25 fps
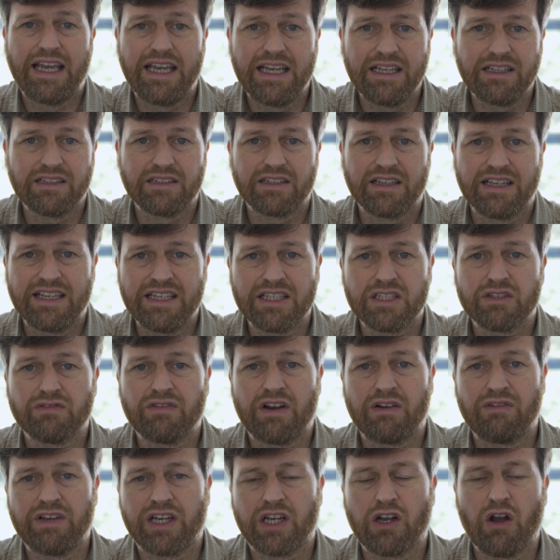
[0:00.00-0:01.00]
it is
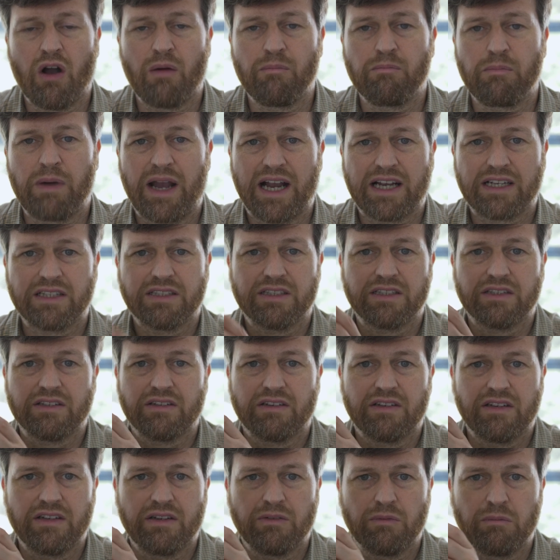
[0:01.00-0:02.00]
very compact,
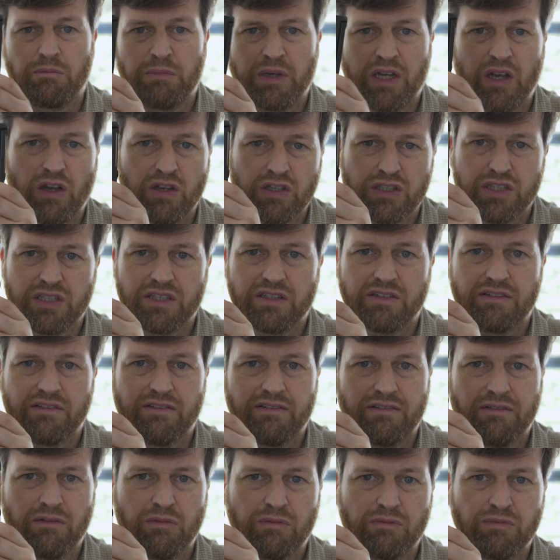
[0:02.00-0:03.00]
because
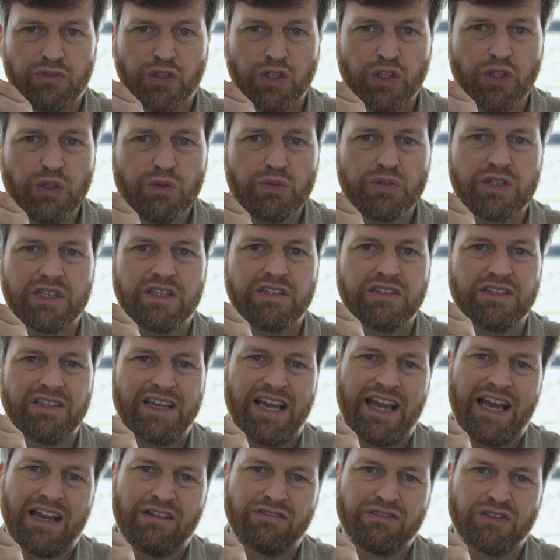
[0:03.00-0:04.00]
to use it,
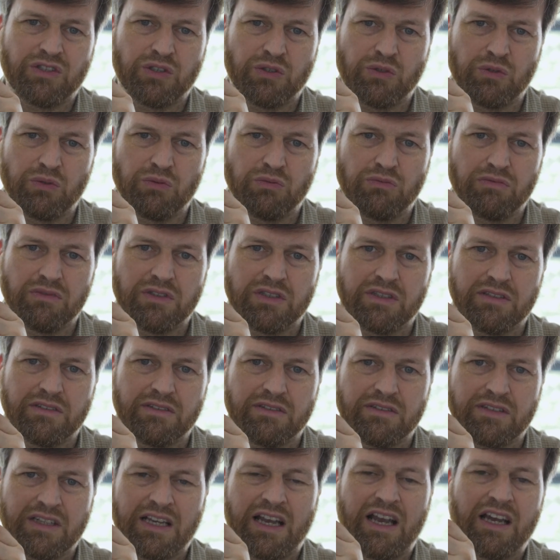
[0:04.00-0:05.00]
you have to
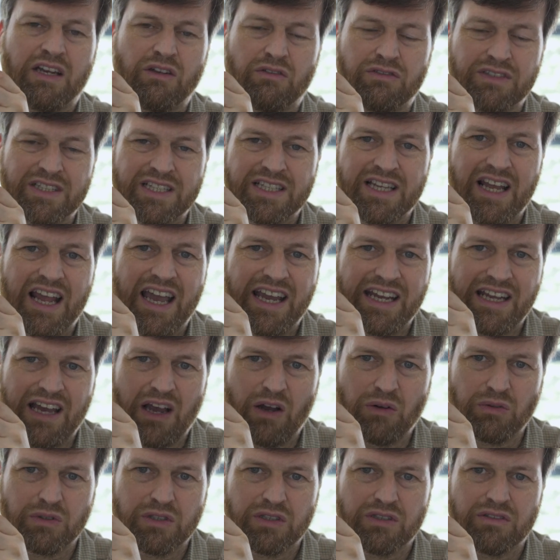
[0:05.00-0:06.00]
kind of slide
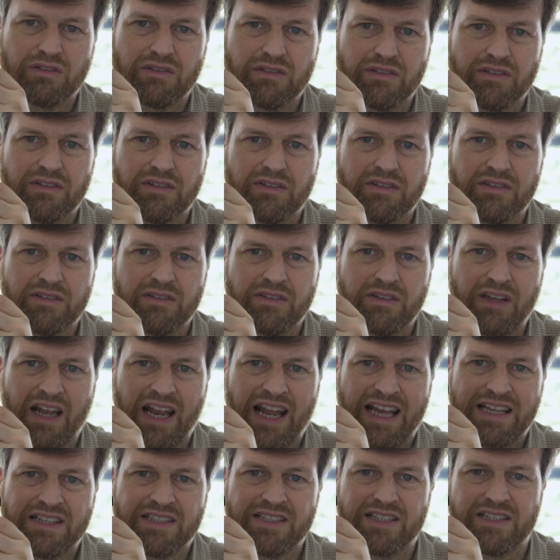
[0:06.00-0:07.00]
out the
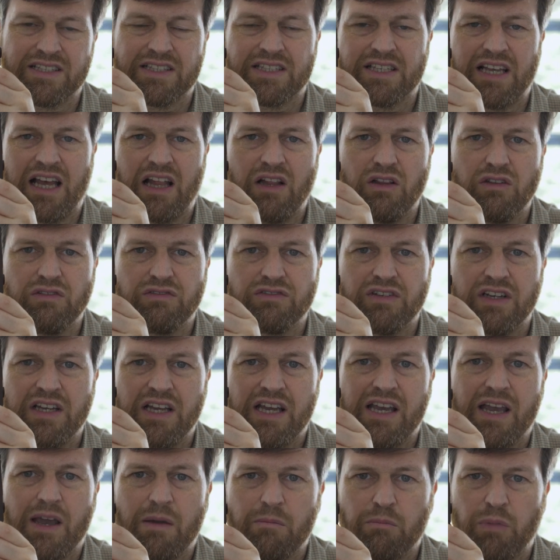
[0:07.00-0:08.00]
lens itself,
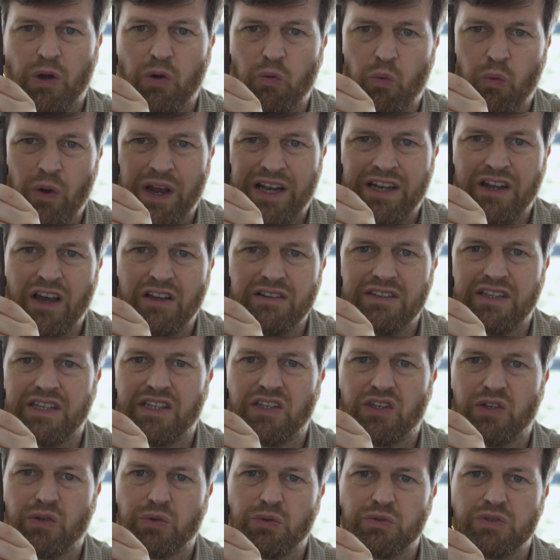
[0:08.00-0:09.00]
but when not
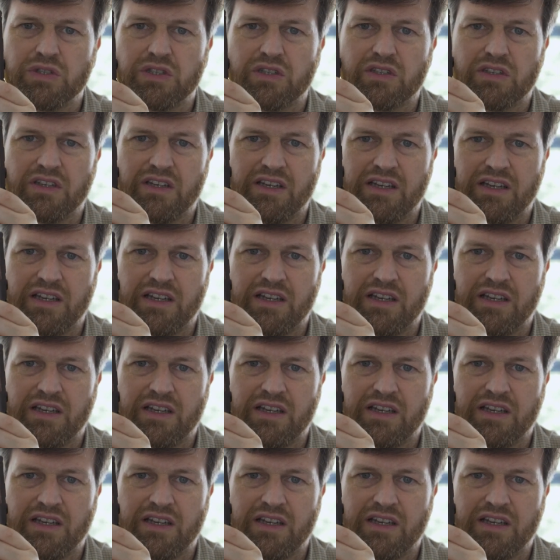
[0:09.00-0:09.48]
in use,